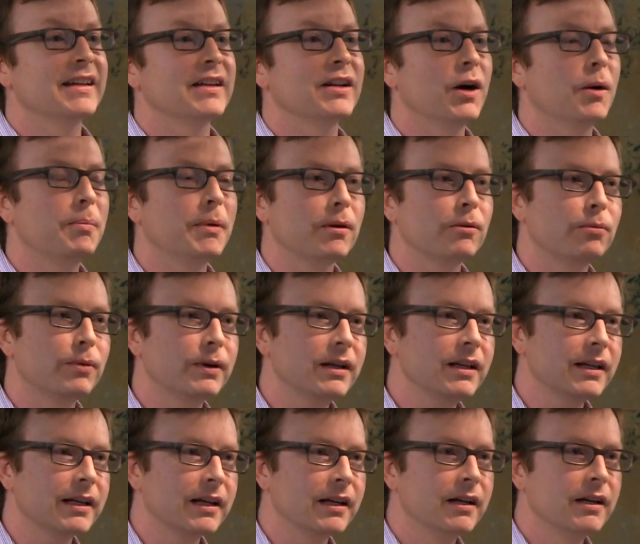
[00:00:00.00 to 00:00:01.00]
But
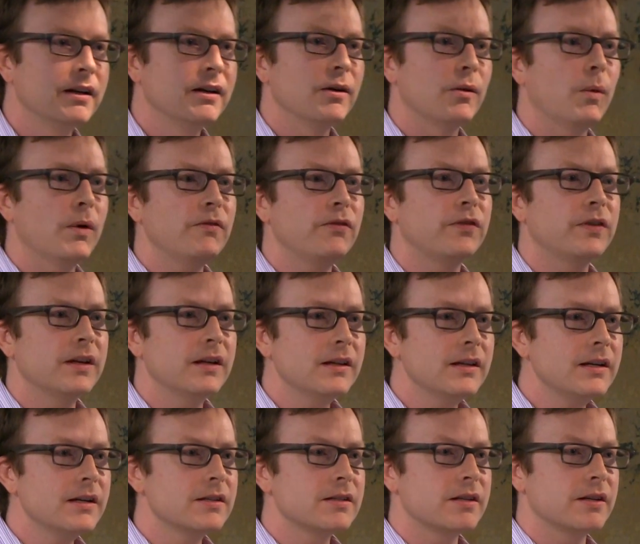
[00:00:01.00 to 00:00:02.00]
really, what
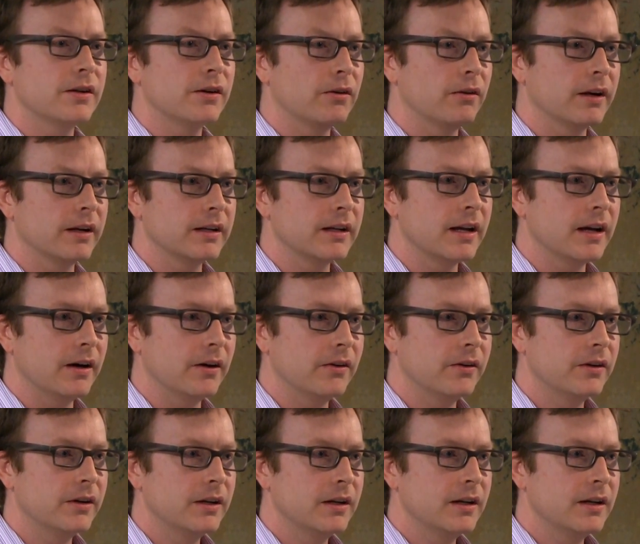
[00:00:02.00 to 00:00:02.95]
feeling is here right now?